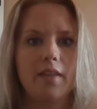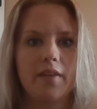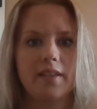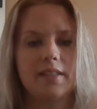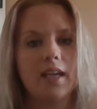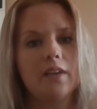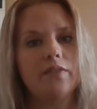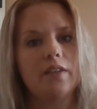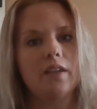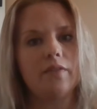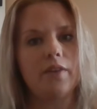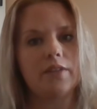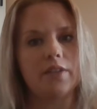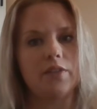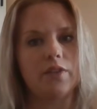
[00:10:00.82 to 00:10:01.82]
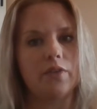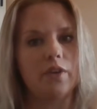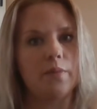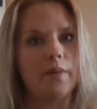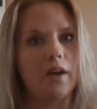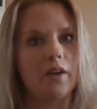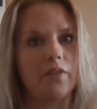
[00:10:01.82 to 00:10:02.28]
the safety of using
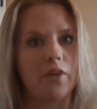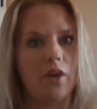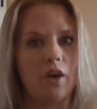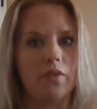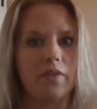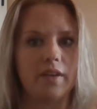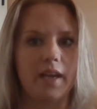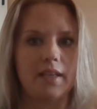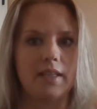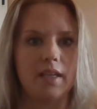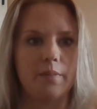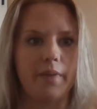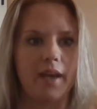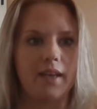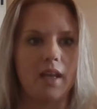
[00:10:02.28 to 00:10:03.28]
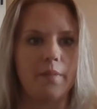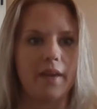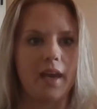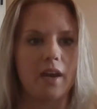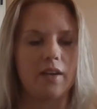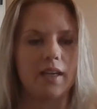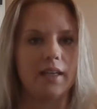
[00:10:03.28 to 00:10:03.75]
donor milk in the COVID-19
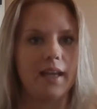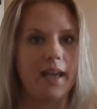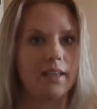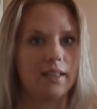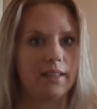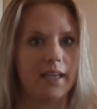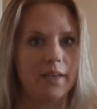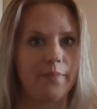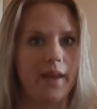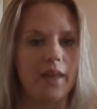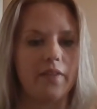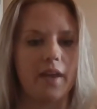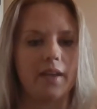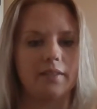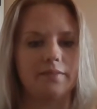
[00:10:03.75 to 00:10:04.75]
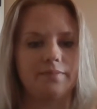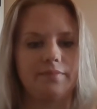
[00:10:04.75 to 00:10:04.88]
pandemic era, and delayed bathing.